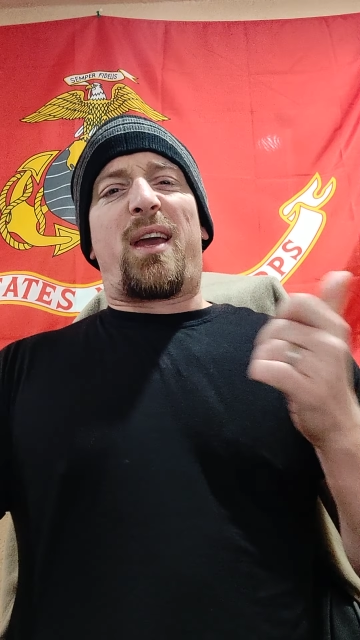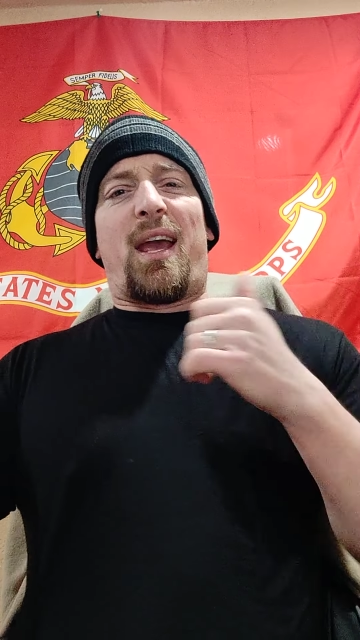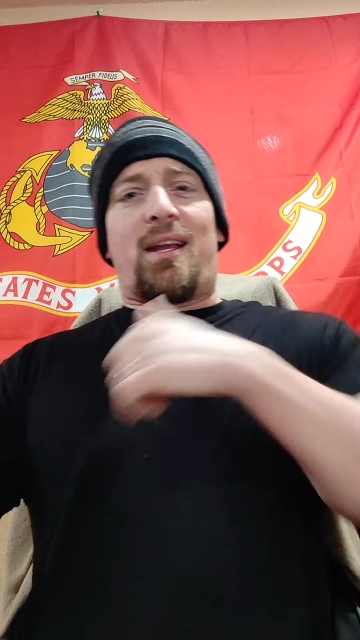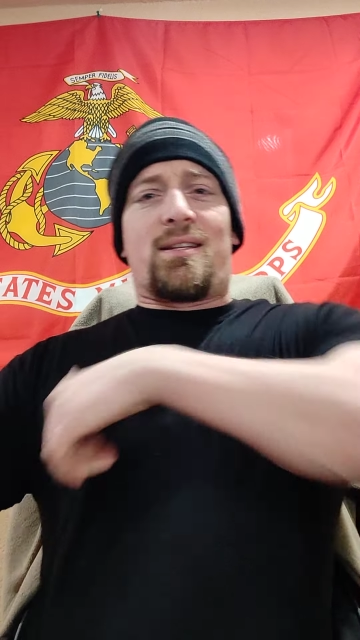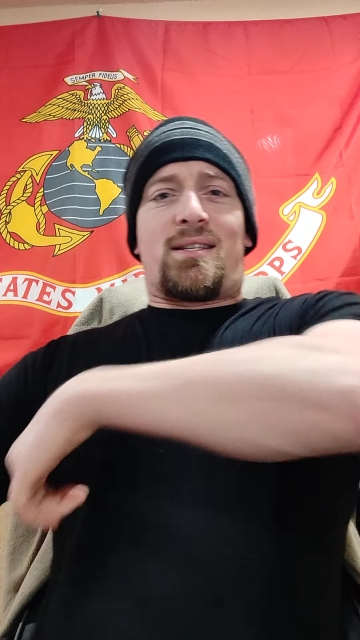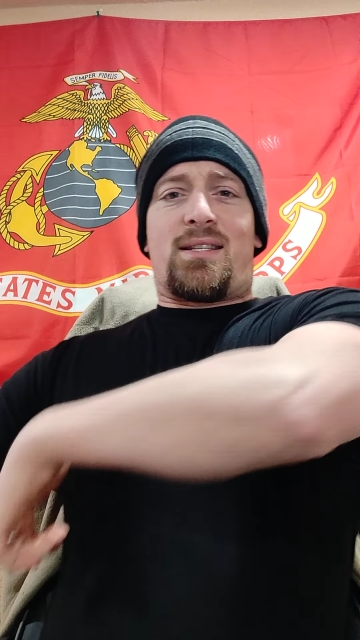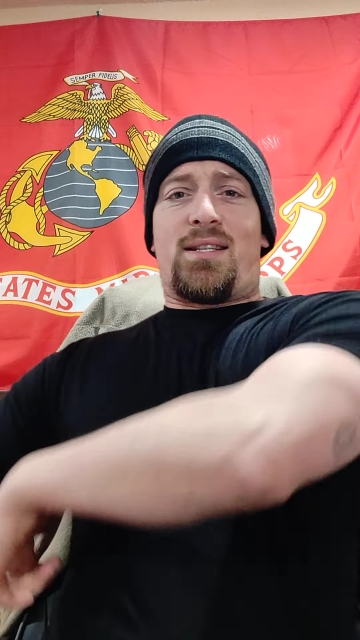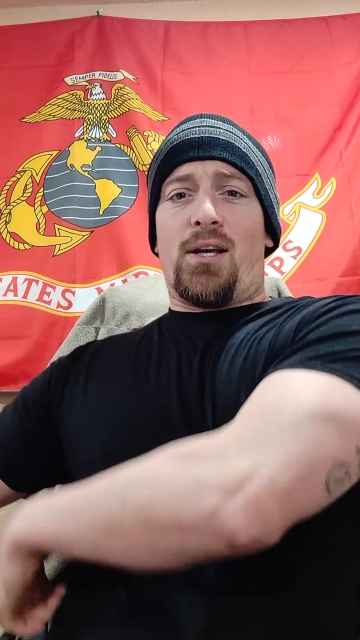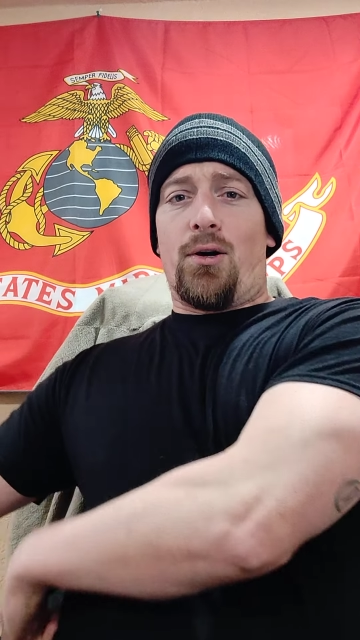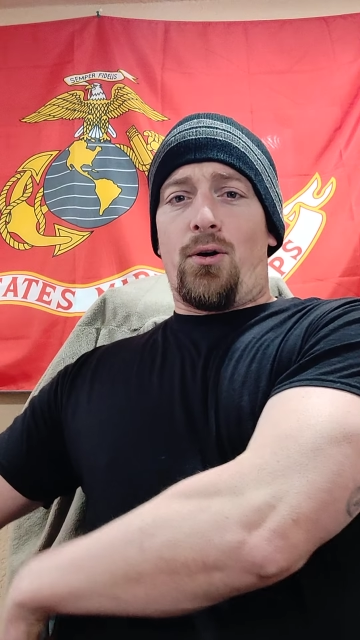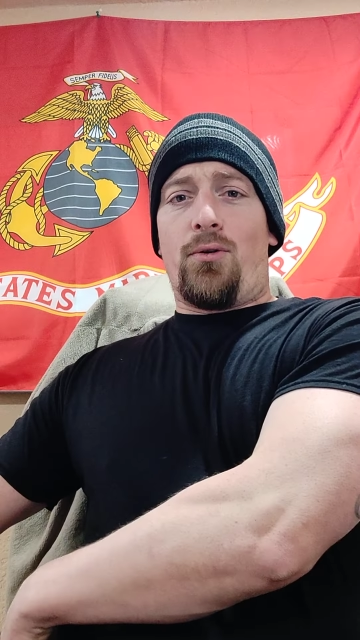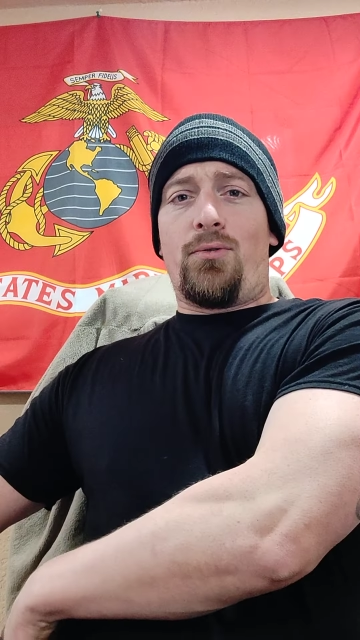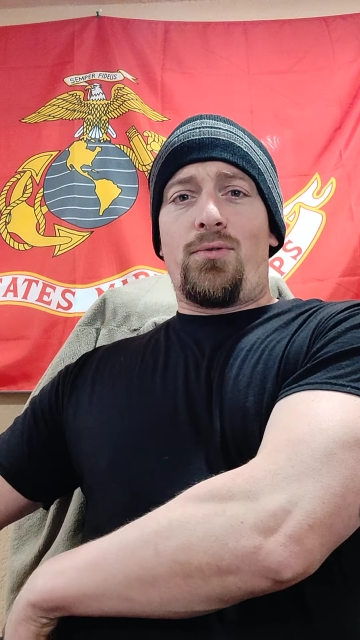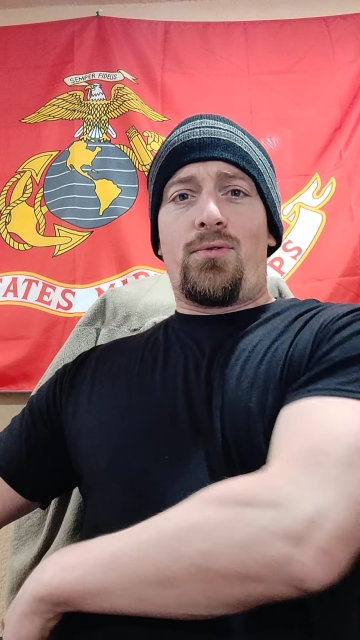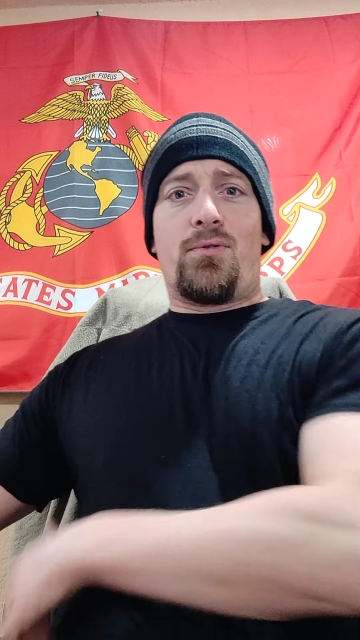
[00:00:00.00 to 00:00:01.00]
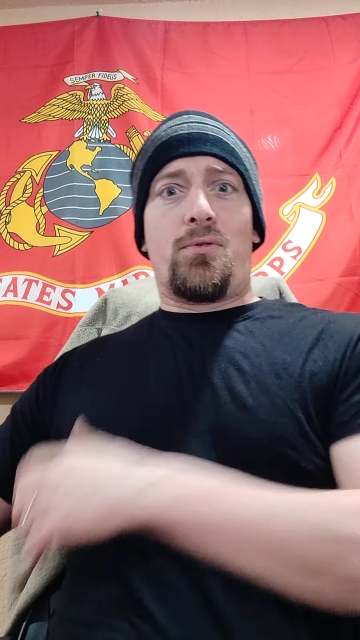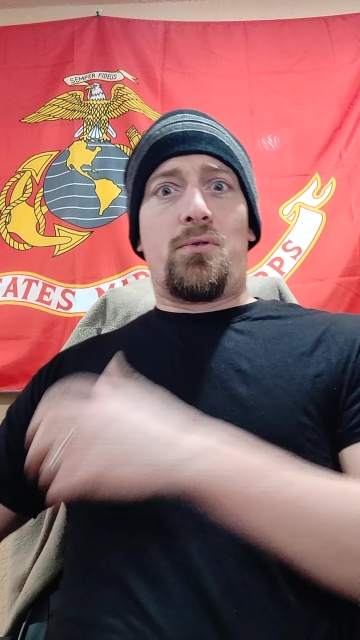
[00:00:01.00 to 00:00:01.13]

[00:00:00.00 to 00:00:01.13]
can still,